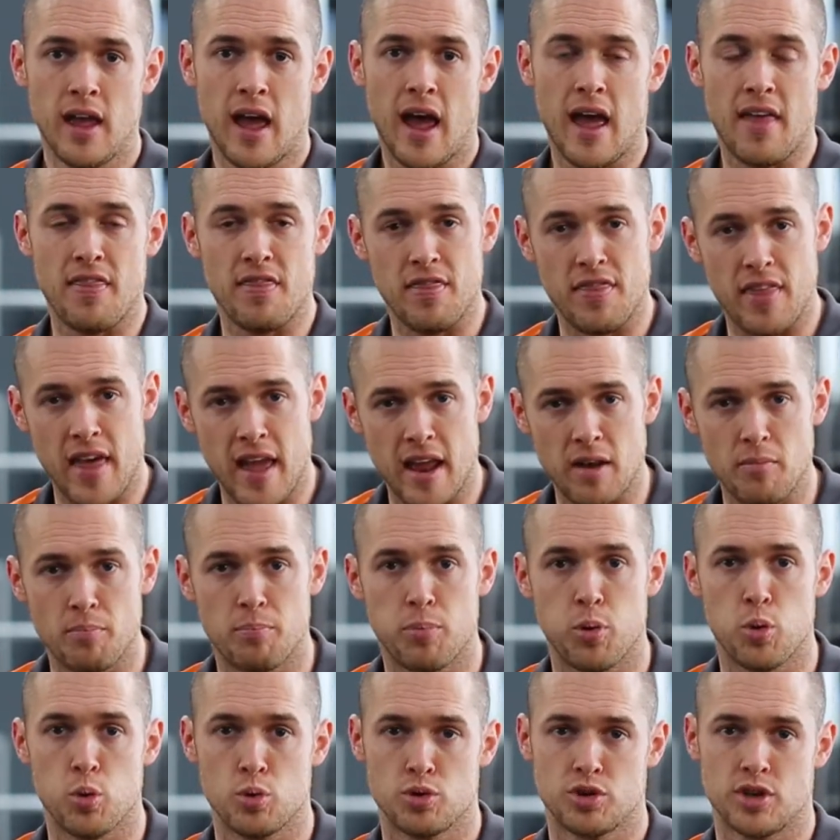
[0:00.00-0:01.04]
and then
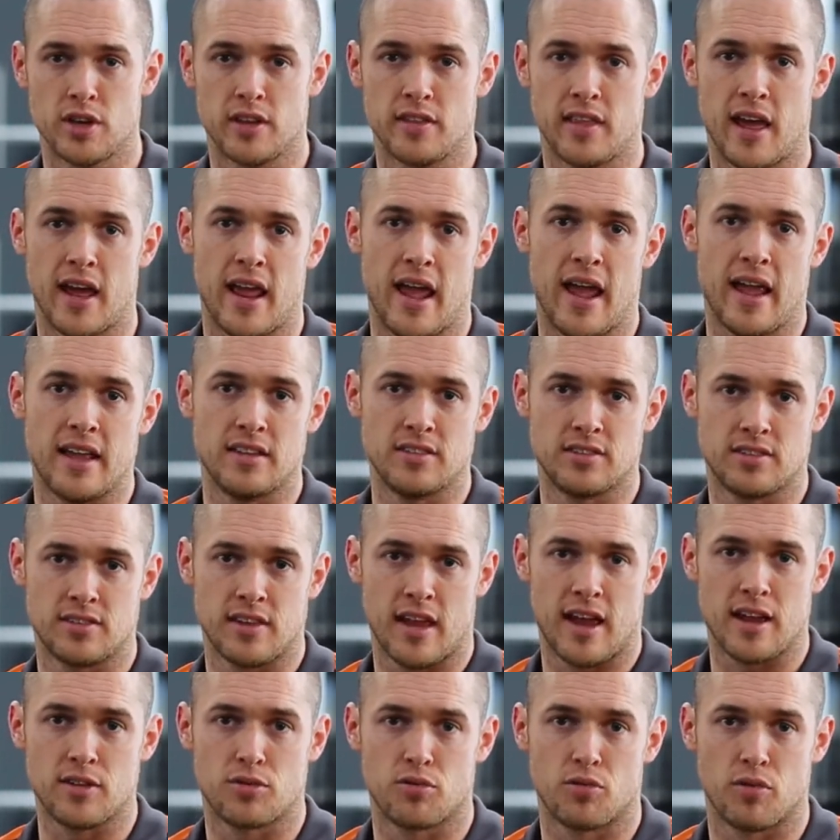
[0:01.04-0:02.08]
pushing that end
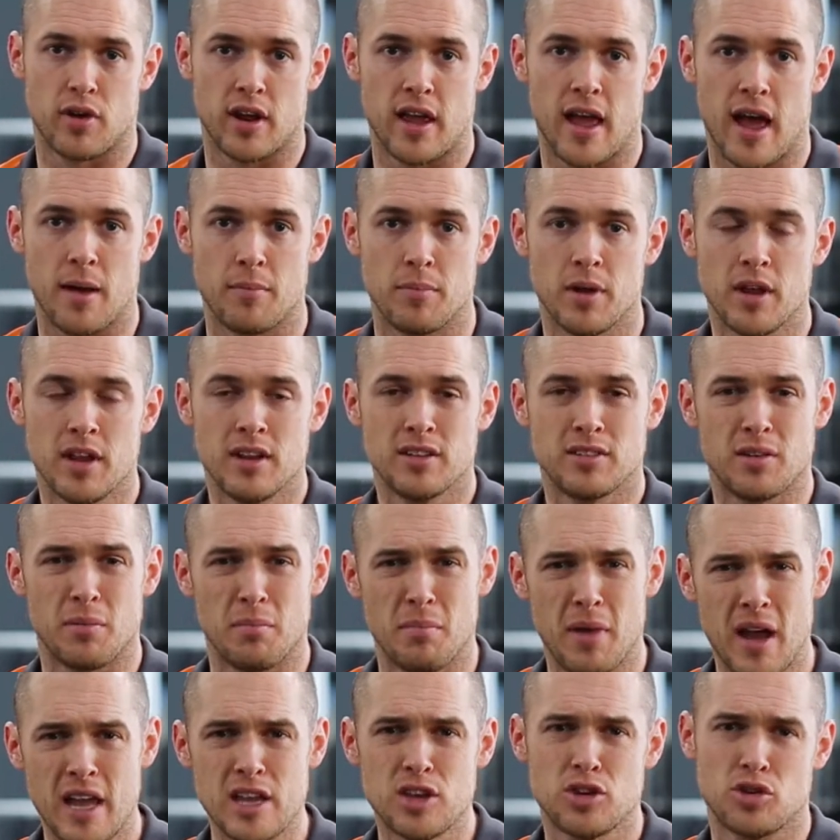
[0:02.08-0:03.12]
stage rehab to
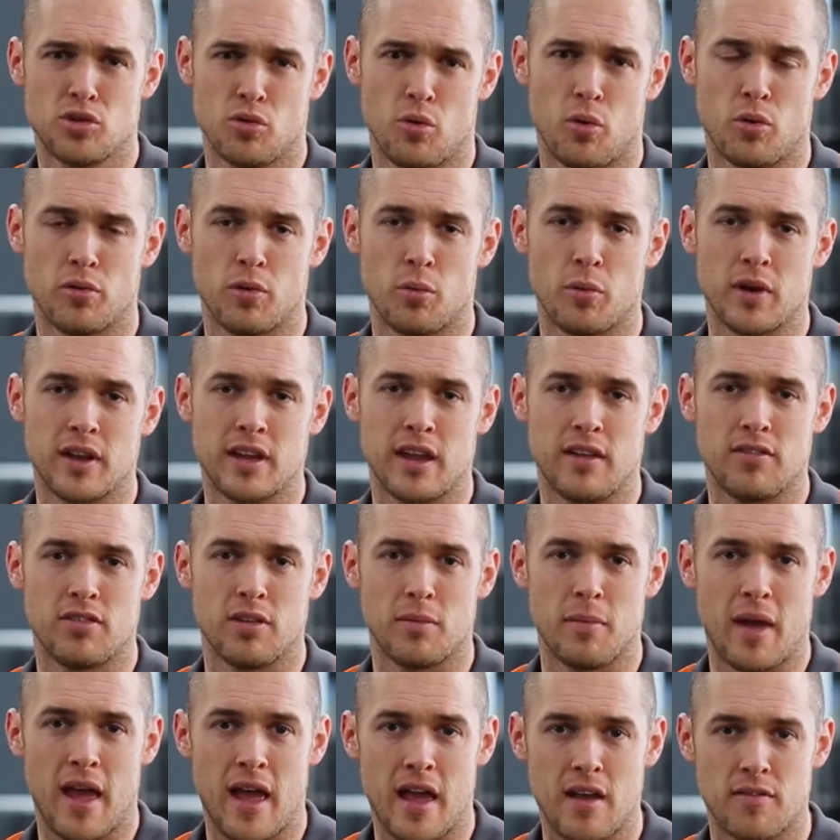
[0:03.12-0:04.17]
make sure that we give
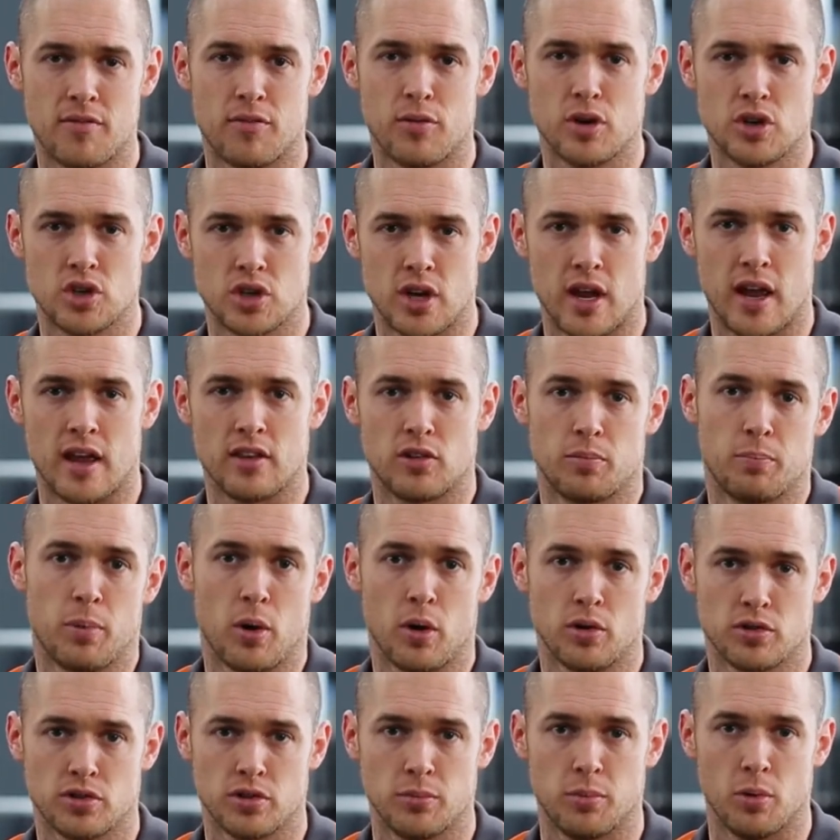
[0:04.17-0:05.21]
them every chance
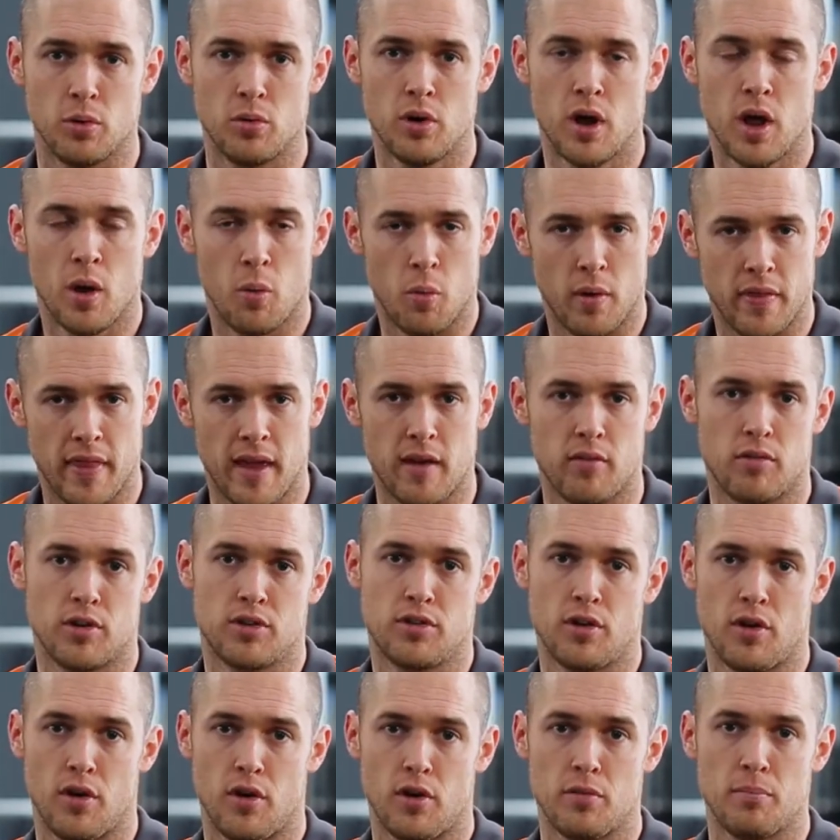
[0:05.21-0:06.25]
possible when they
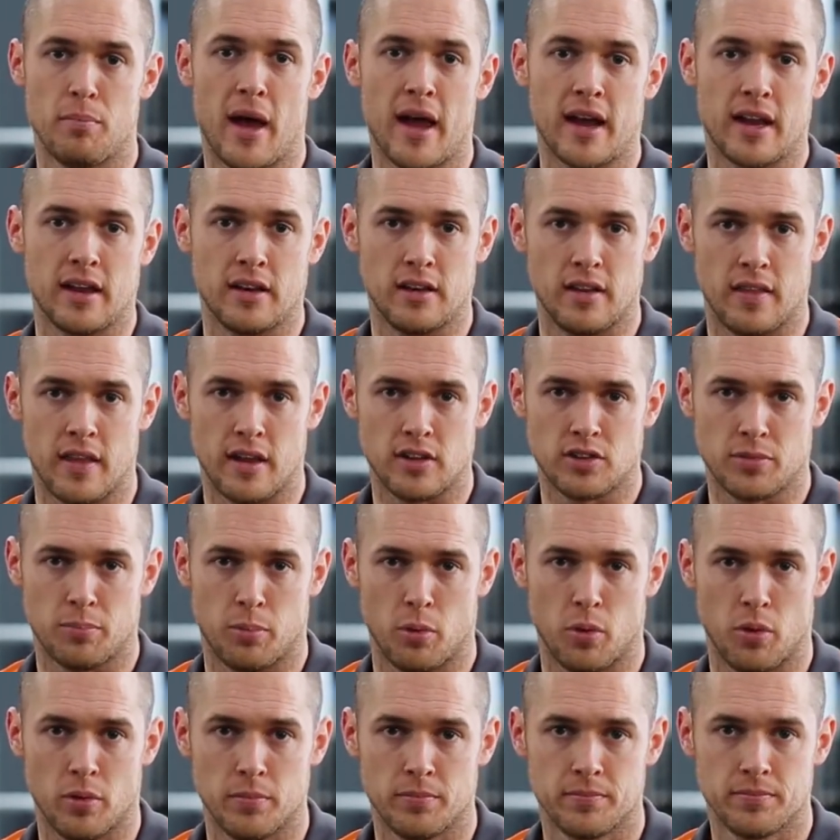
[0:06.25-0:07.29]
return back into their
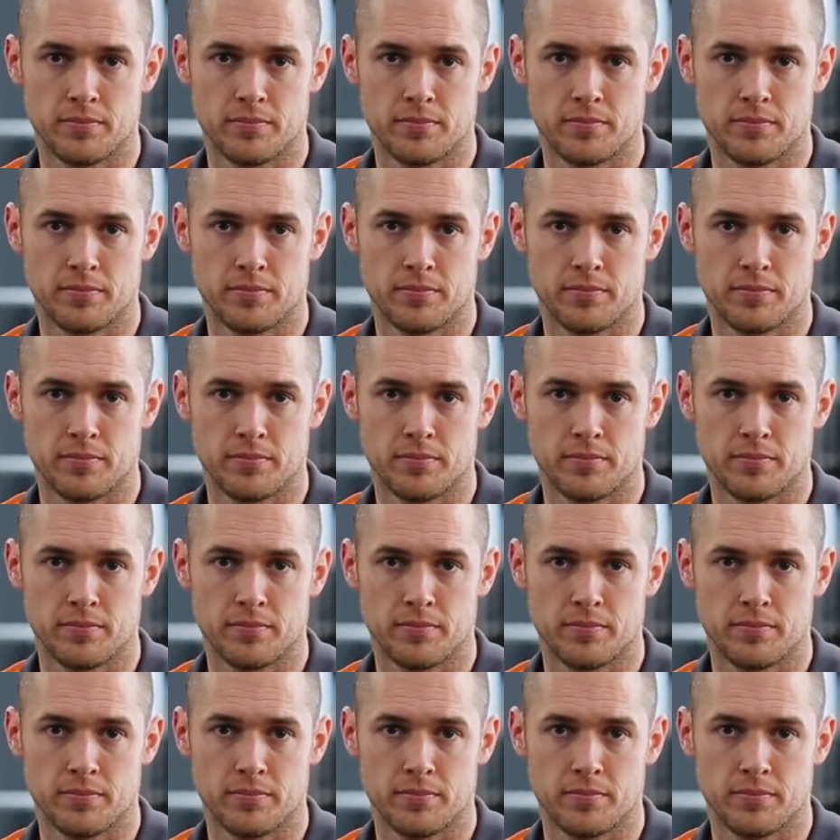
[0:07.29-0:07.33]
sport.